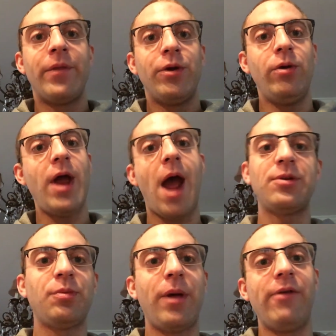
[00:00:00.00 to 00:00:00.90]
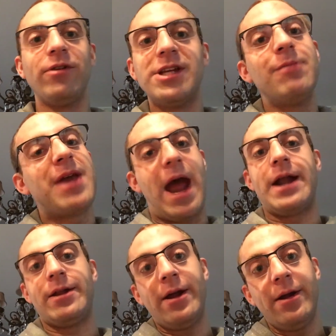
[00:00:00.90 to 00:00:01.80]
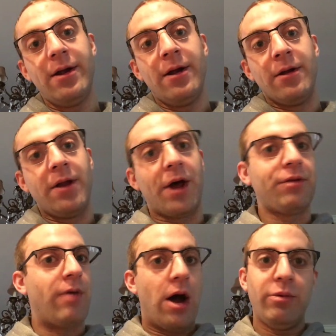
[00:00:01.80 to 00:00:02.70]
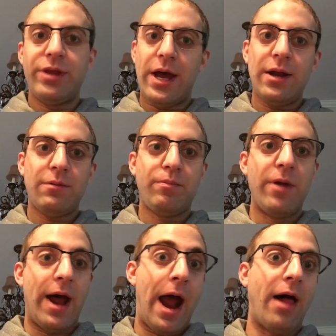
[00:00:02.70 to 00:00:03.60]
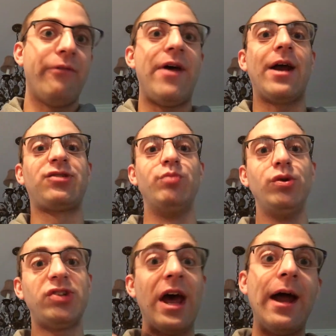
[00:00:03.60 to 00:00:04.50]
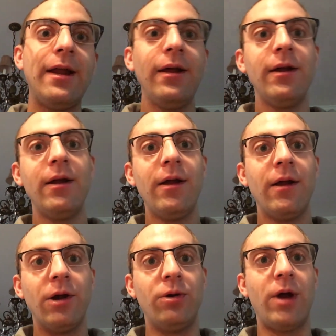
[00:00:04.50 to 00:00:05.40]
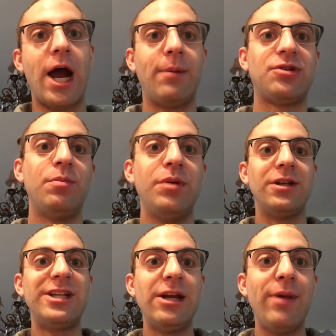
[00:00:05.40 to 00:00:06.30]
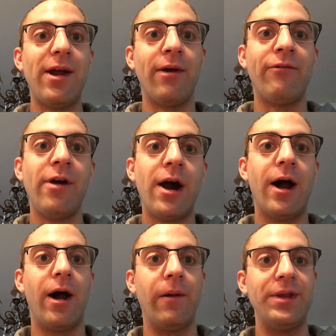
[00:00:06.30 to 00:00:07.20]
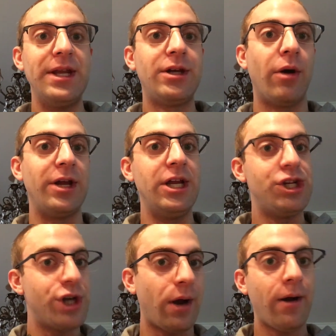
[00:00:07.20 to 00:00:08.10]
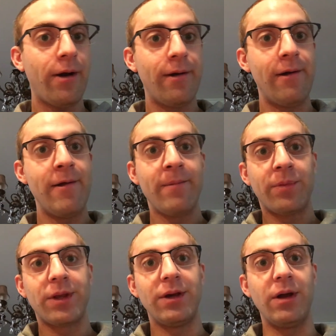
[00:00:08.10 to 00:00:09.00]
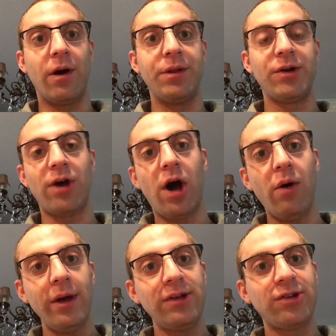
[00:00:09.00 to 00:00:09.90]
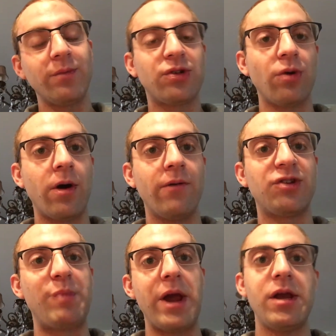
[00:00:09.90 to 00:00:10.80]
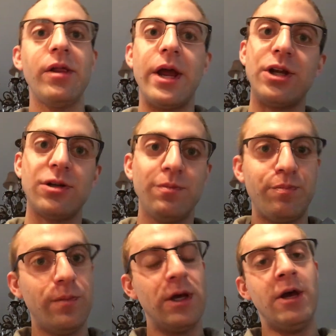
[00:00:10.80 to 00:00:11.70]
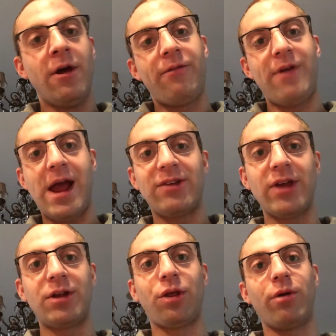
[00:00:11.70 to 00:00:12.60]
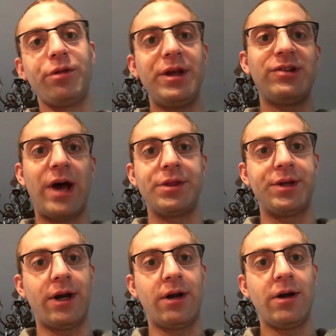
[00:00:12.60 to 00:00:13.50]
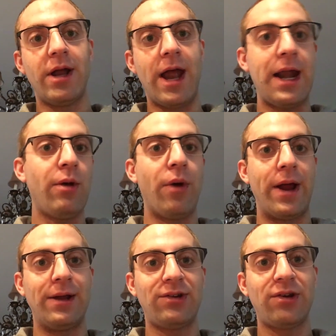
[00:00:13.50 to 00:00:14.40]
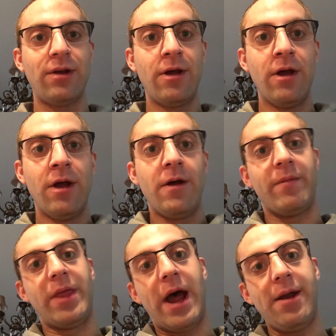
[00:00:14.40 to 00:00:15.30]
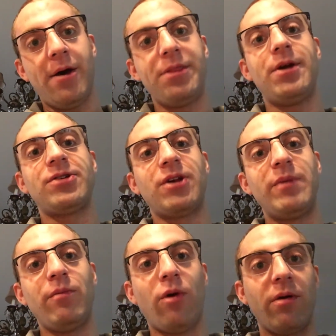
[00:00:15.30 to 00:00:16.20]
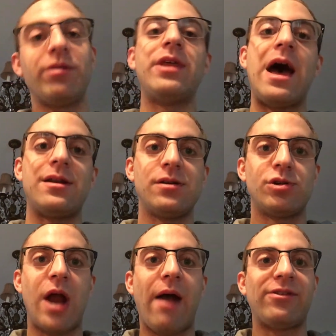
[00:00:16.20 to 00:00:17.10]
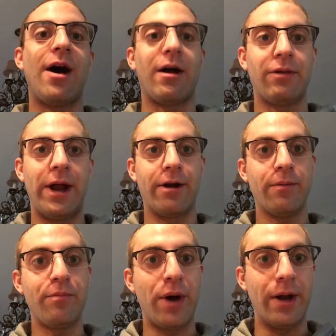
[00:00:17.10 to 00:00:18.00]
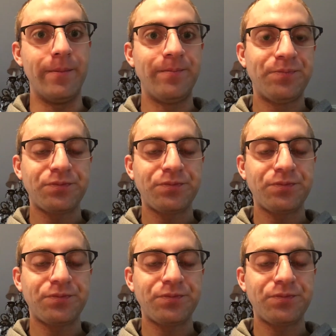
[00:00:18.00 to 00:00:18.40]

who happens to play for Team Canada. Nothing wrong with that. A Halifax Moosehead, who happens to teammate of Nico Hischier. You know, there's always some sort of speculation. Fans like to throw things out there. Anyways, I know there's going to be more of that draft talk later, but